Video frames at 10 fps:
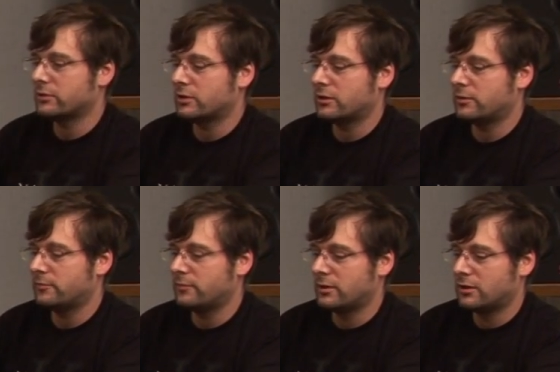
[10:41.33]

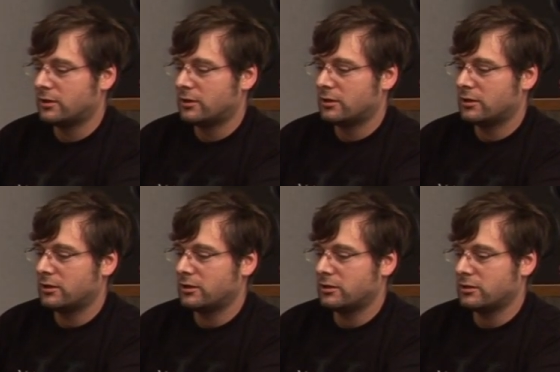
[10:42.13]
in
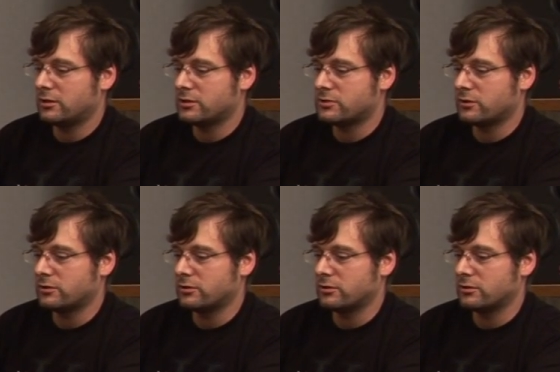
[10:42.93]
a
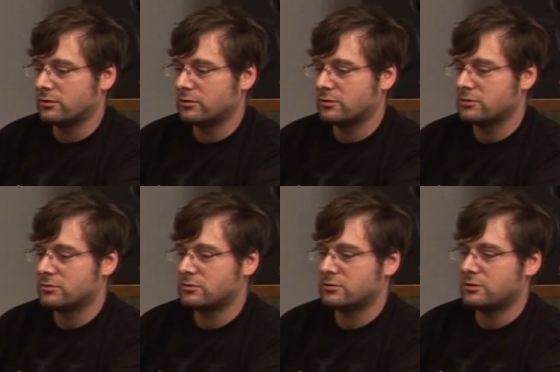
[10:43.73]
certain
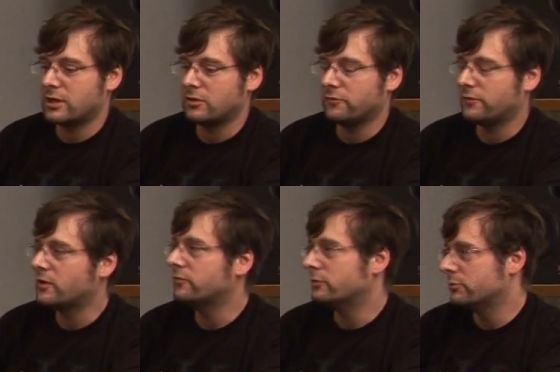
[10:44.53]
state of
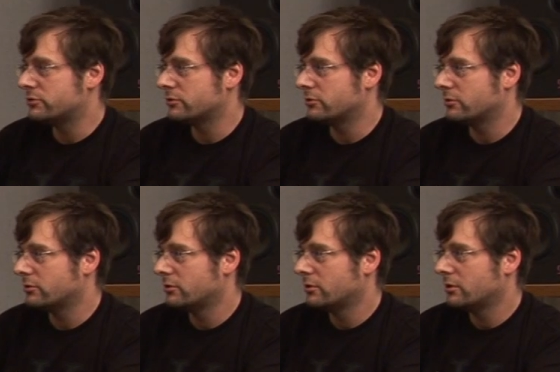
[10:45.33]
evolution.
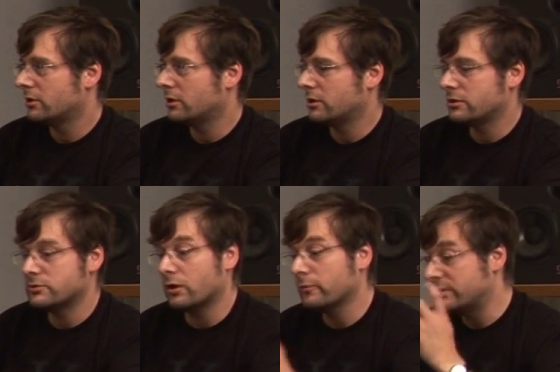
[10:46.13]

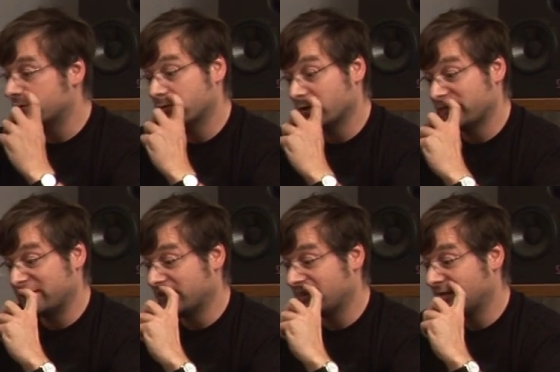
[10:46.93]
It's always
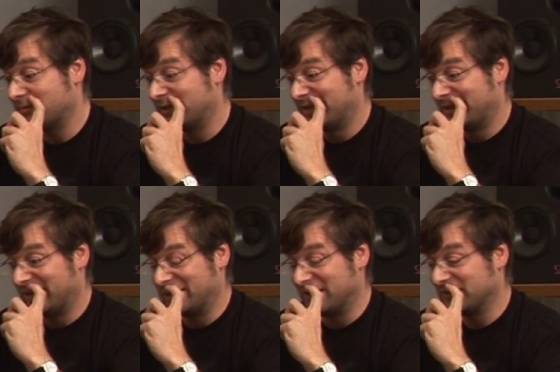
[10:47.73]
evolving.
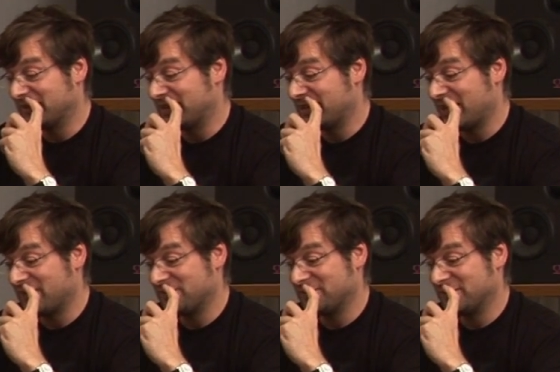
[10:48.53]
I currently
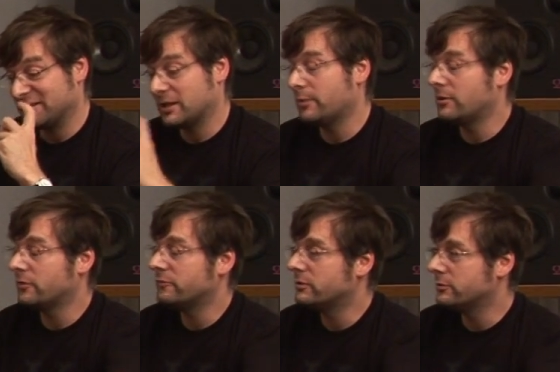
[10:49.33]
have a couple
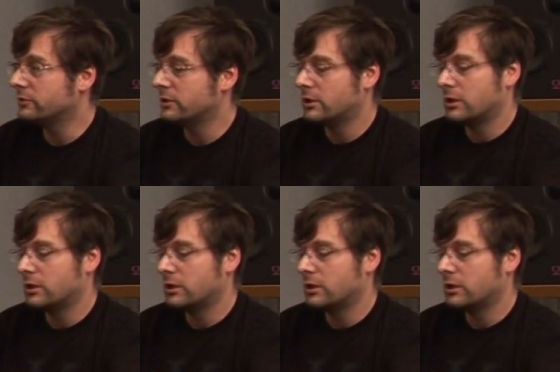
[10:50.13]
of new